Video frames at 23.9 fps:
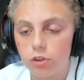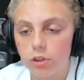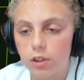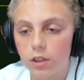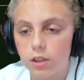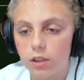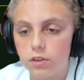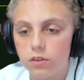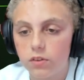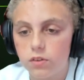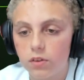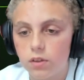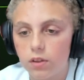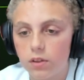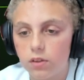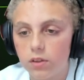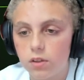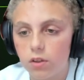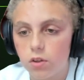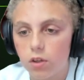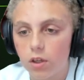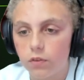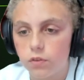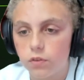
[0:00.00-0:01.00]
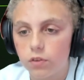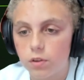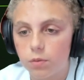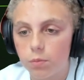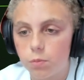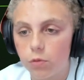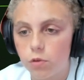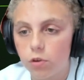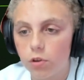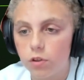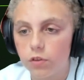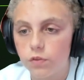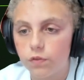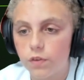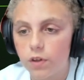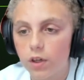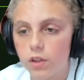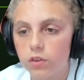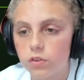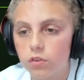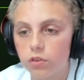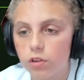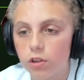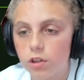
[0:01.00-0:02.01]
lights, and here you have some more
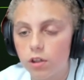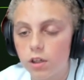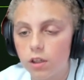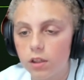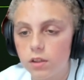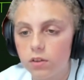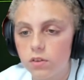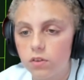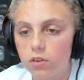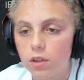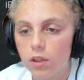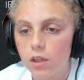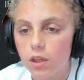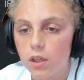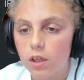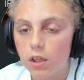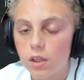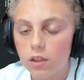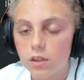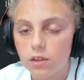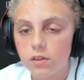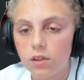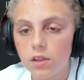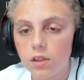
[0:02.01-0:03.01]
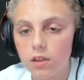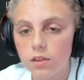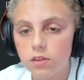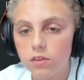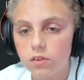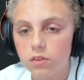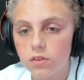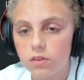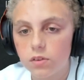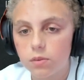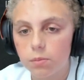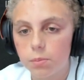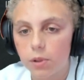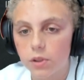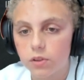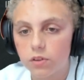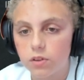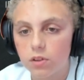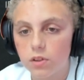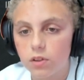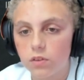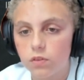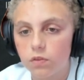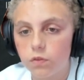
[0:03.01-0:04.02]
advisory lights. This
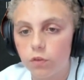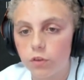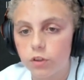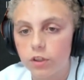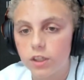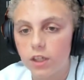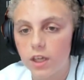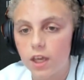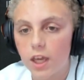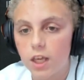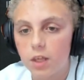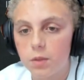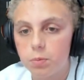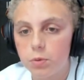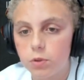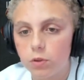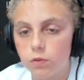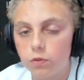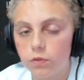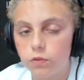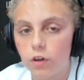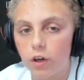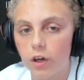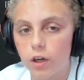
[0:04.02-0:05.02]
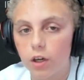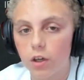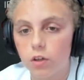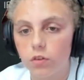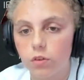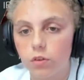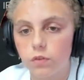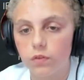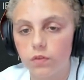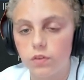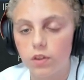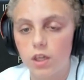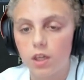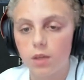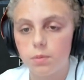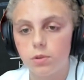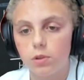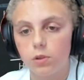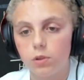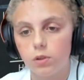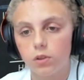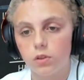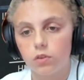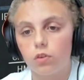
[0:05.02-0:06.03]
button is for the APU fire, so if the
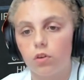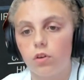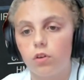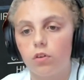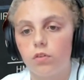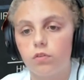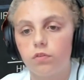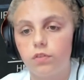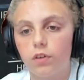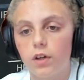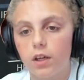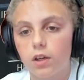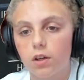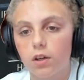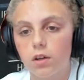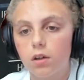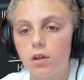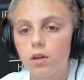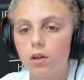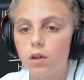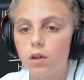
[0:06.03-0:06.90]
APU is on fire.